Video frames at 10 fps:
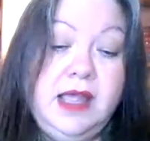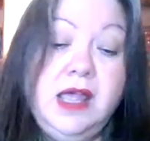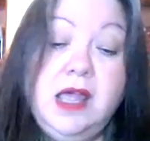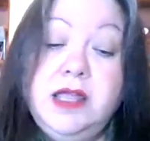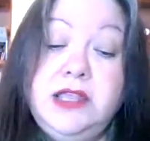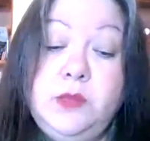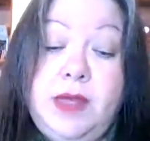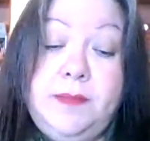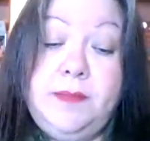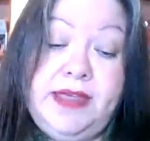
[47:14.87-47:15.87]
You might
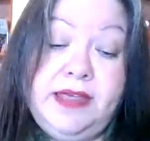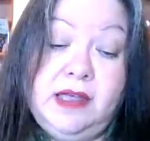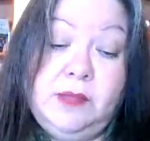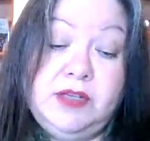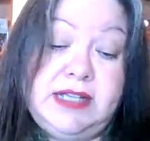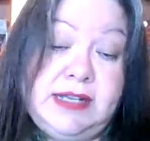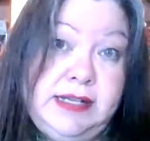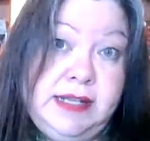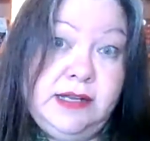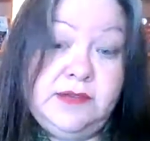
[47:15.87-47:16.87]
be a
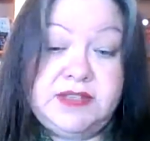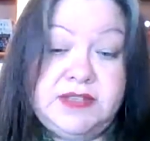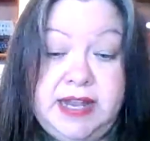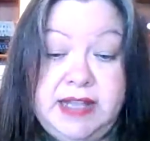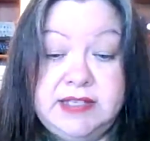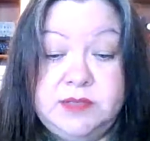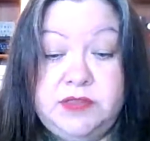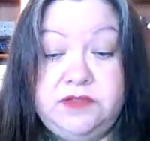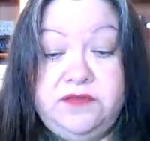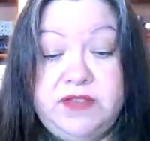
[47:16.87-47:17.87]
pretendian if stands with
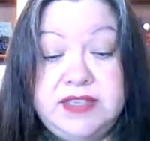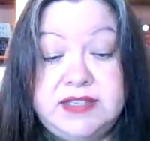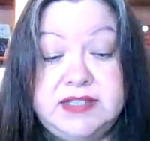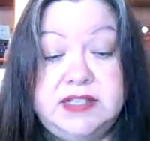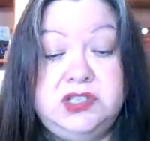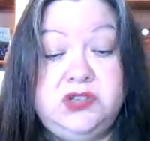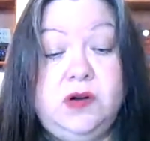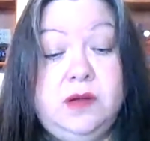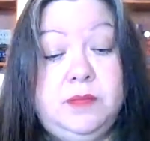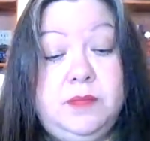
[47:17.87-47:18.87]
a fist is
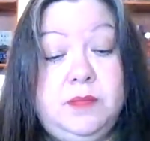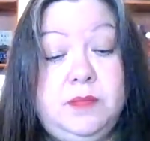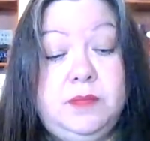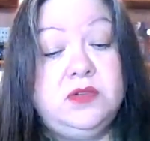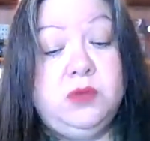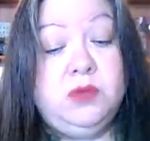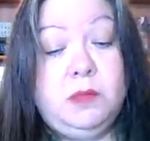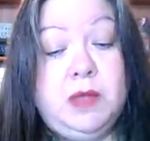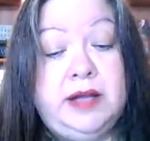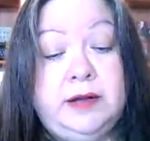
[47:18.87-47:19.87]
your personal role
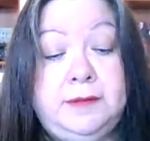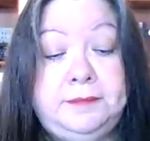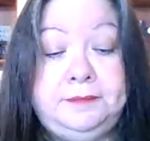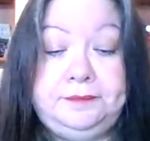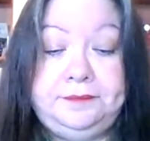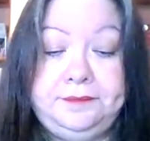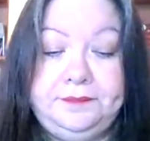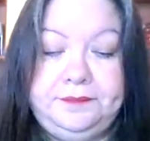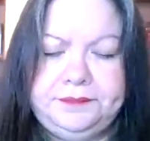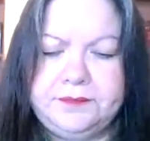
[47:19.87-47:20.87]
model.
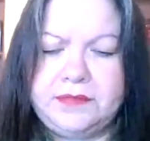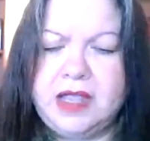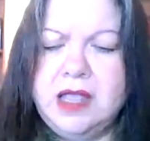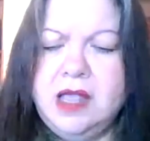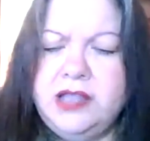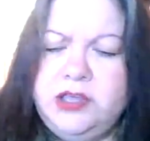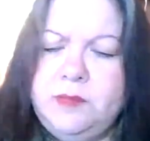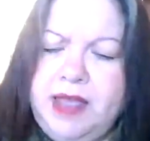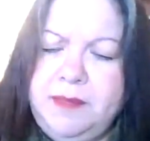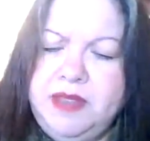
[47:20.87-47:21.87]
You
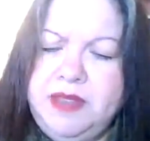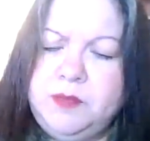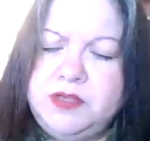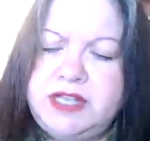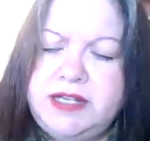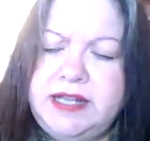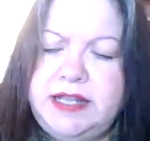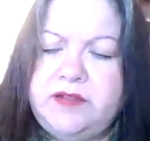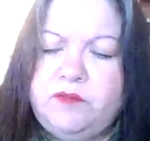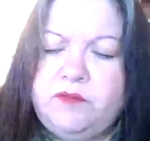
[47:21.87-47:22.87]
might be a pretendian
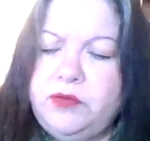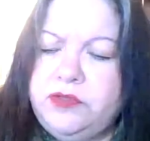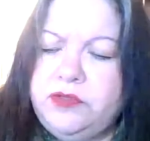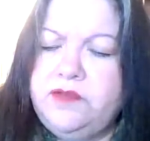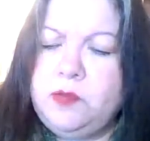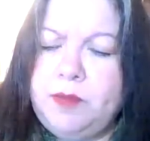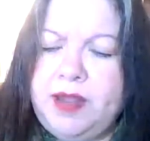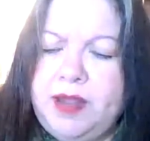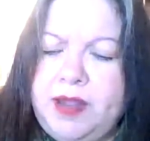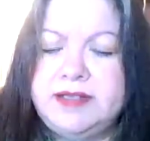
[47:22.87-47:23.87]
if both of your
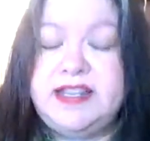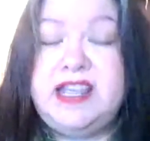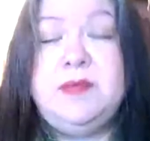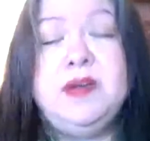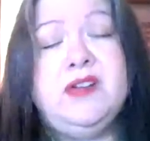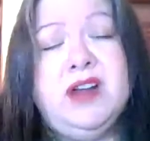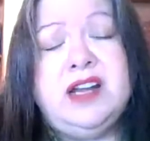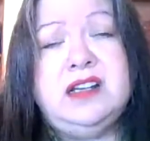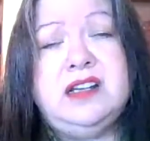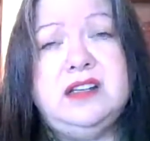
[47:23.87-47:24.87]
parents
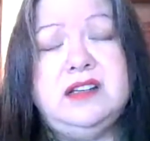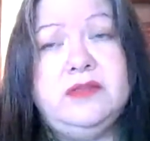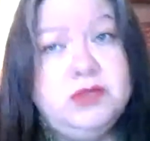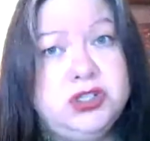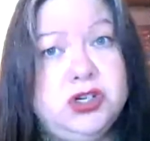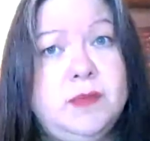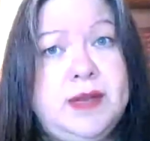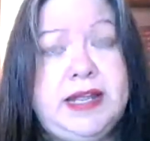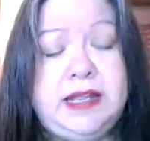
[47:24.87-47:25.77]
immigrated from Germany.